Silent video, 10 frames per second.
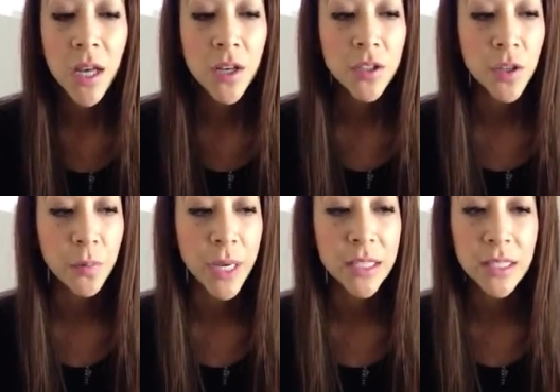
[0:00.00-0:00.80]
So
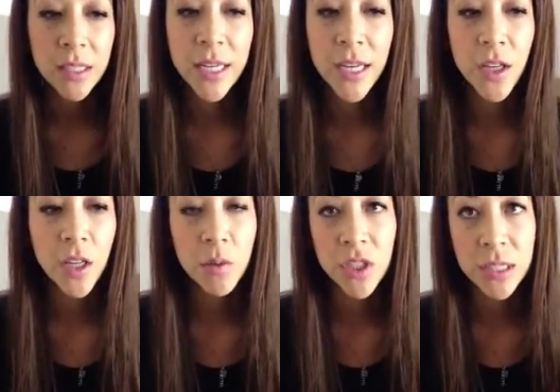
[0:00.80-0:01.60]
basically,
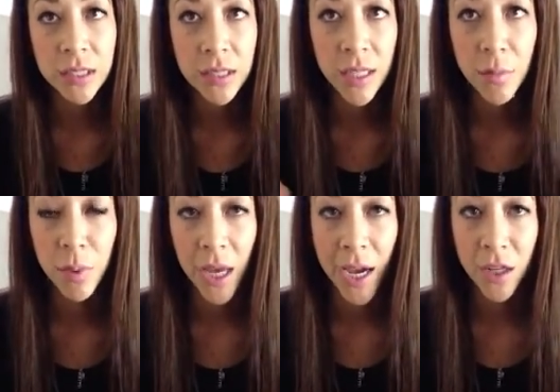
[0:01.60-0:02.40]
you just sleep
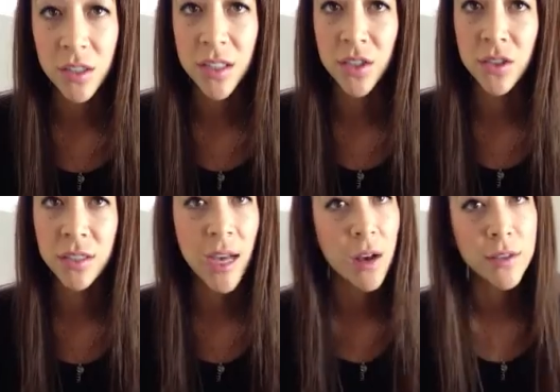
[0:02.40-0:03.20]
at your
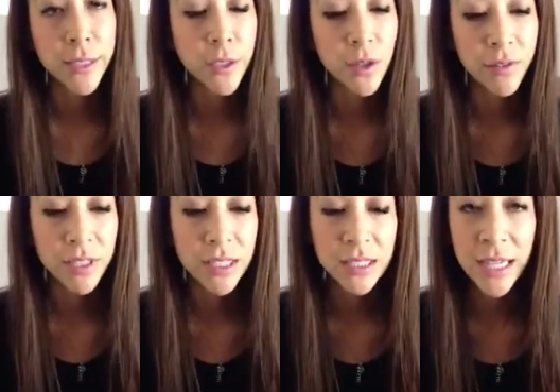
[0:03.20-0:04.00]
sister's house. Like, you don't have
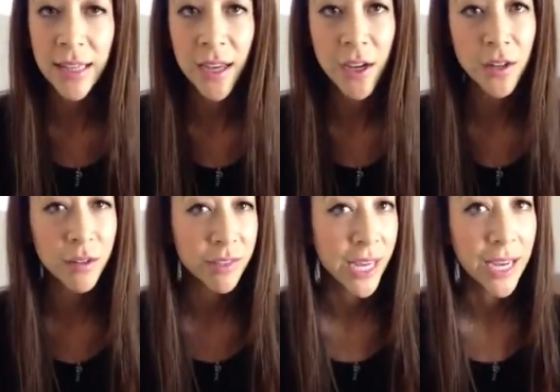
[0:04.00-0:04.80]
to stay there, you don't
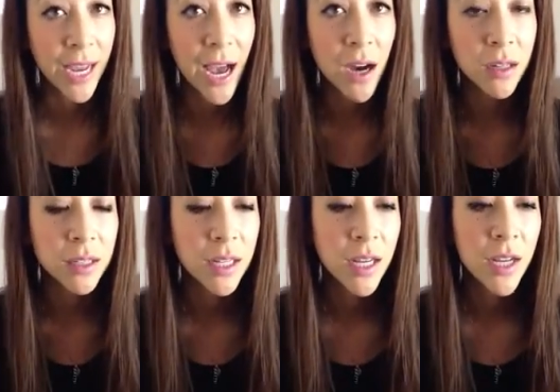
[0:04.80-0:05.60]
have to hang
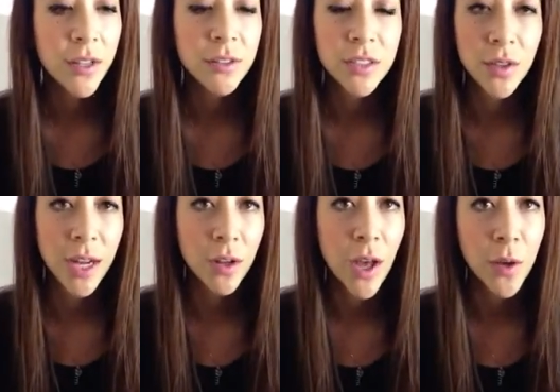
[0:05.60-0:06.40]
out. So
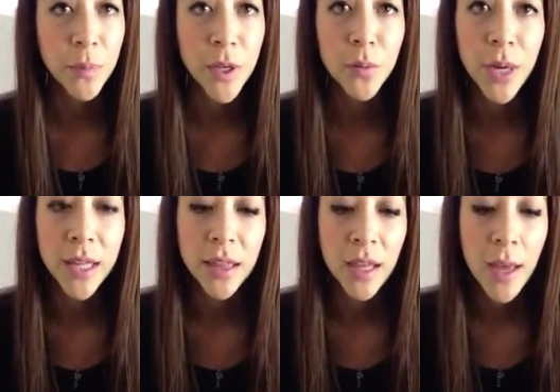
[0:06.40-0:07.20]
that'll help you
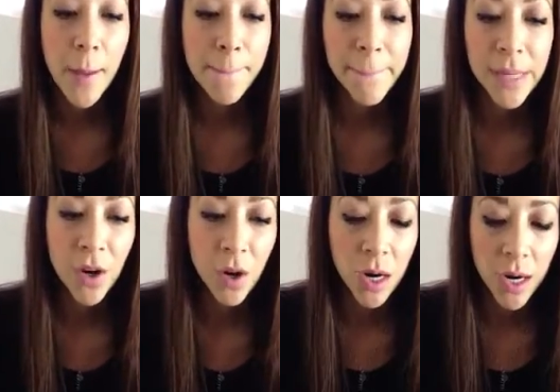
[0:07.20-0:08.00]
with
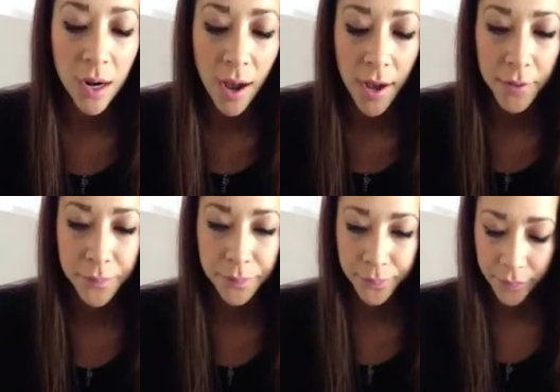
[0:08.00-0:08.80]
your
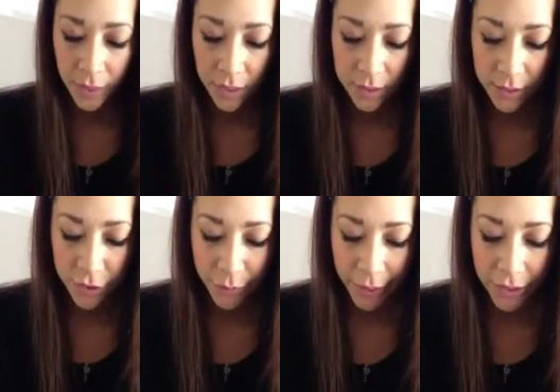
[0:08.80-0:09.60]
um,
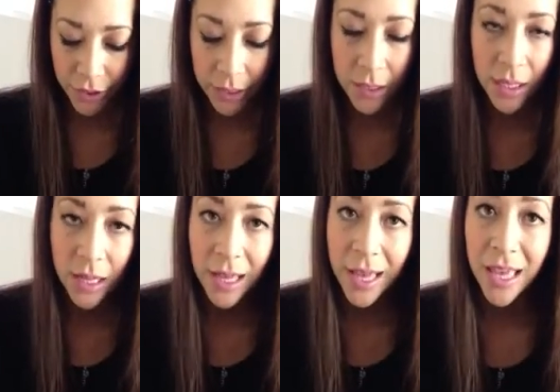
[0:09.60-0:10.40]
situation.
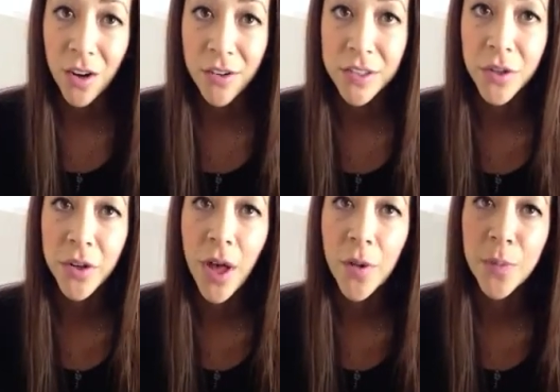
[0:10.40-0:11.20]
And also,
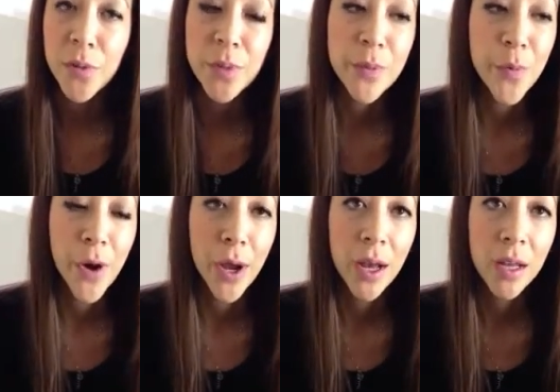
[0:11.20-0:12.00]
it'll help you be
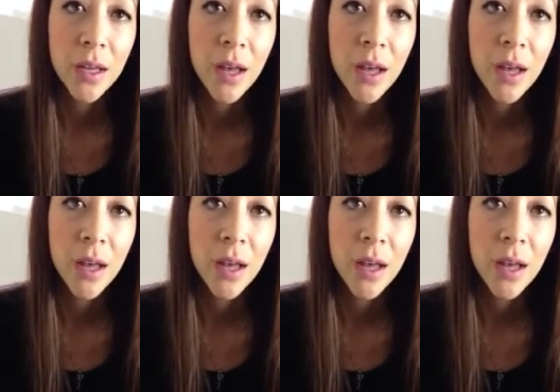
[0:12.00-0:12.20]
more